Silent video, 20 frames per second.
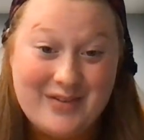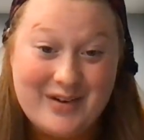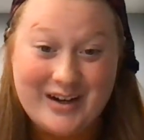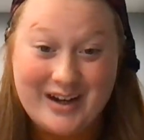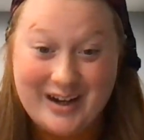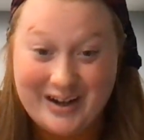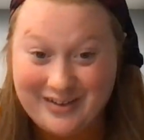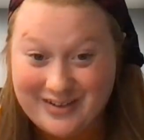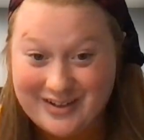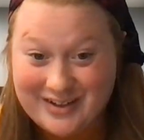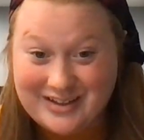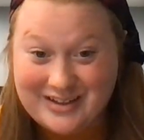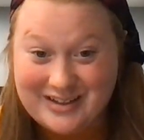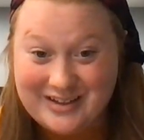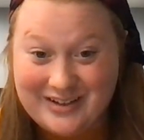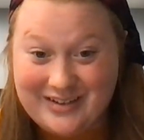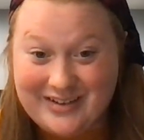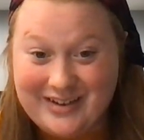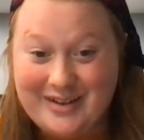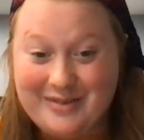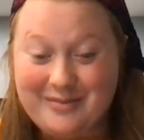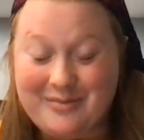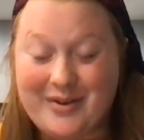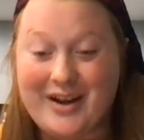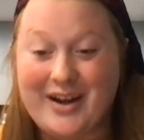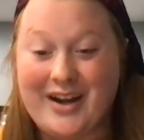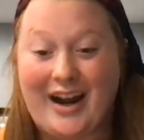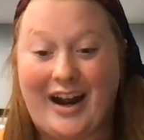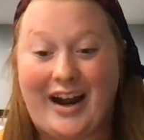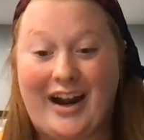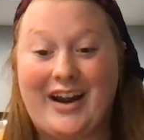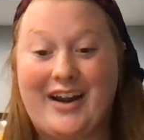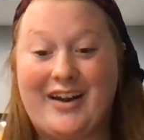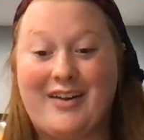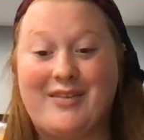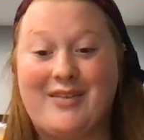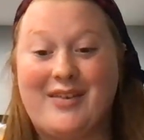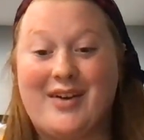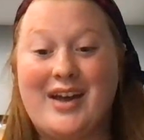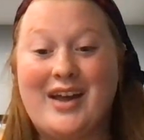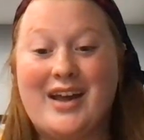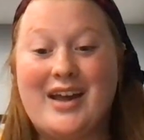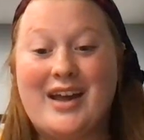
being able to do it, but I am